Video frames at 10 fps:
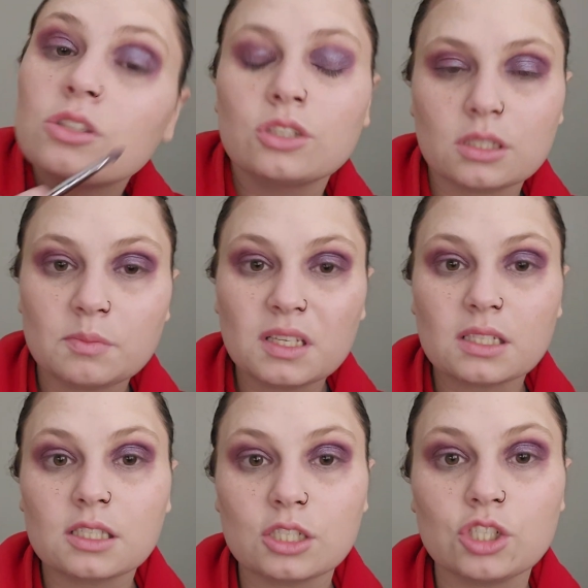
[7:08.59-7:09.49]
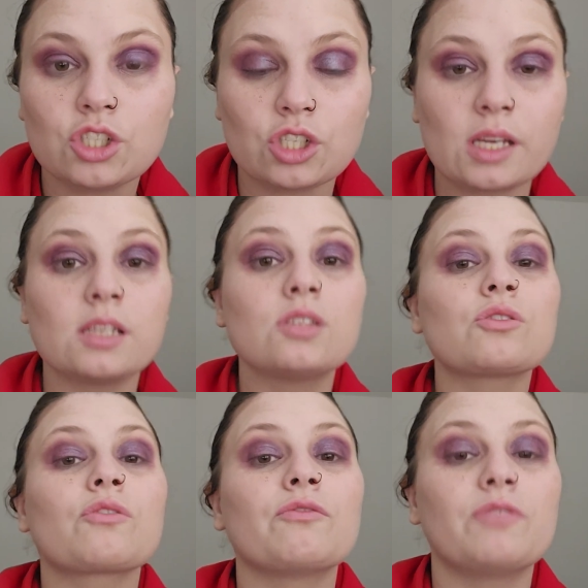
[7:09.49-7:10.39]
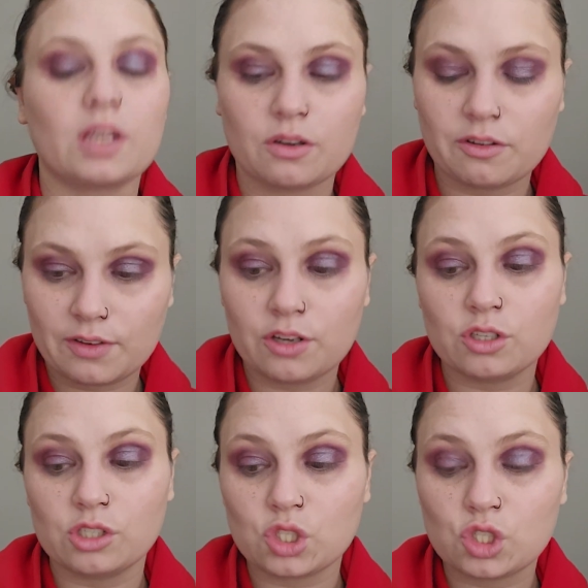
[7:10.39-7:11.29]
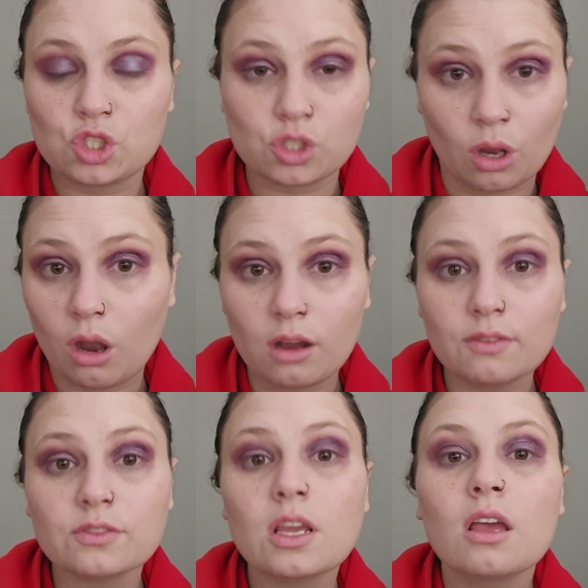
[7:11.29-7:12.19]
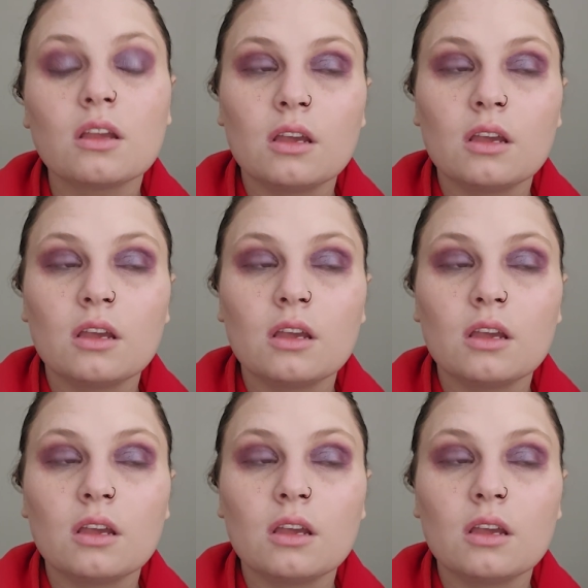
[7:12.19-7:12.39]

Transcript: just because these shades are very, very soft